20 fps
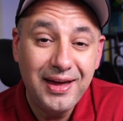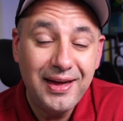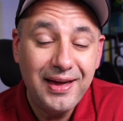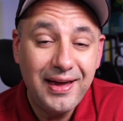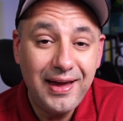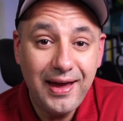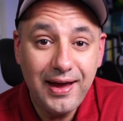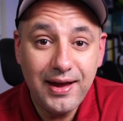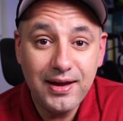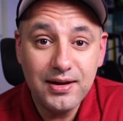
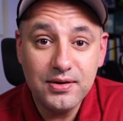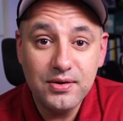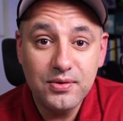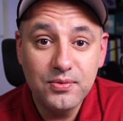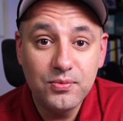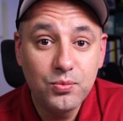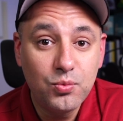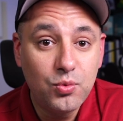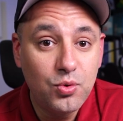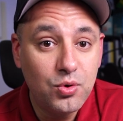And
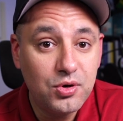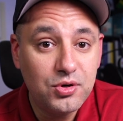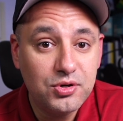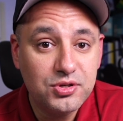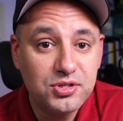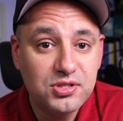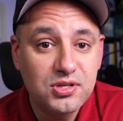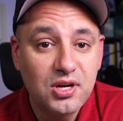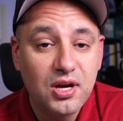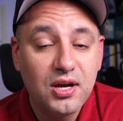
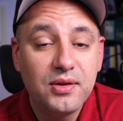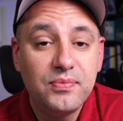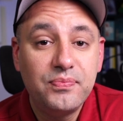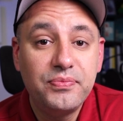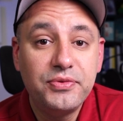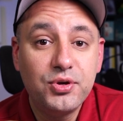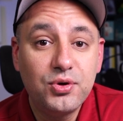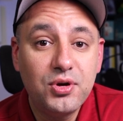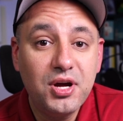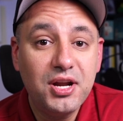worse,
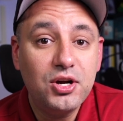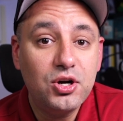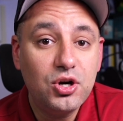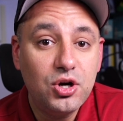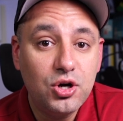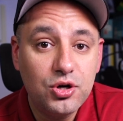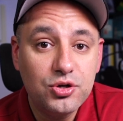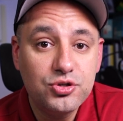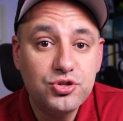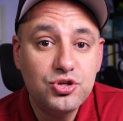you're gonna
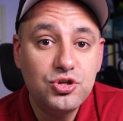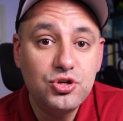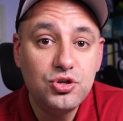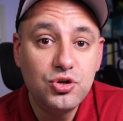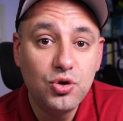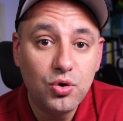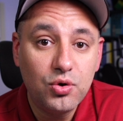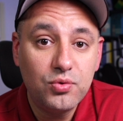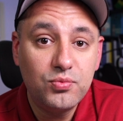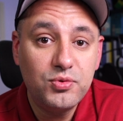hurt
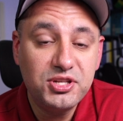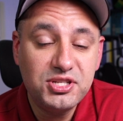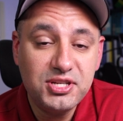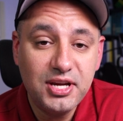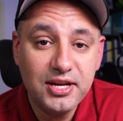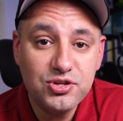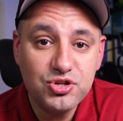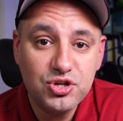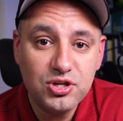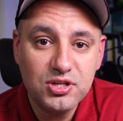your
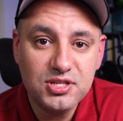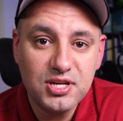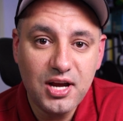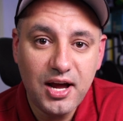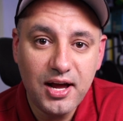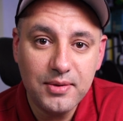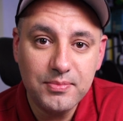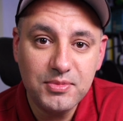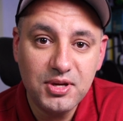retention time